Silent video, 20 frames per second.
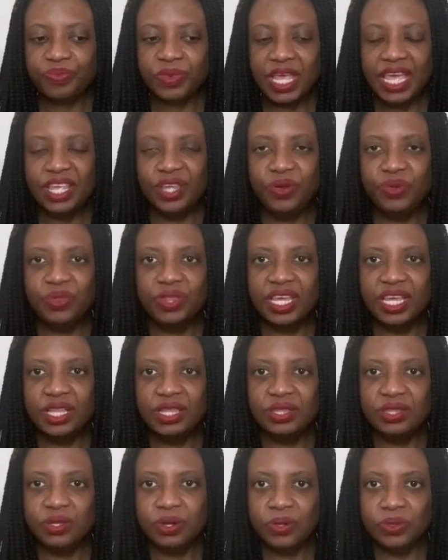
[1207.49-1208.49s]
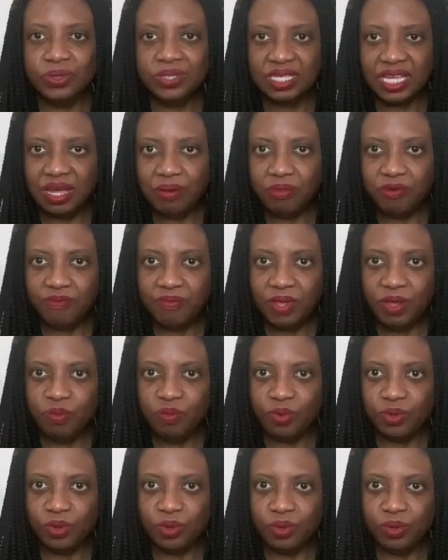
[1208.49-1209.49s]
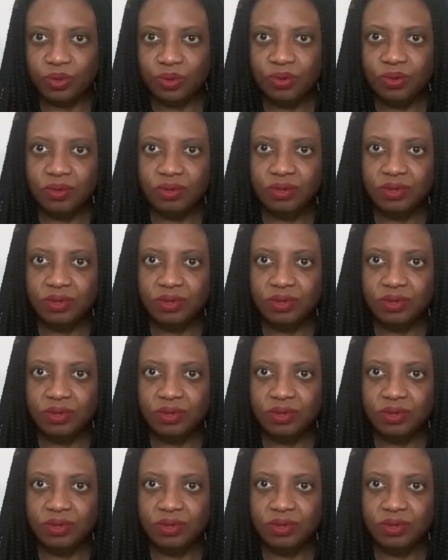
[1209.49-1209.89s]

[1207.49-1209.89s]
And you think those type of people,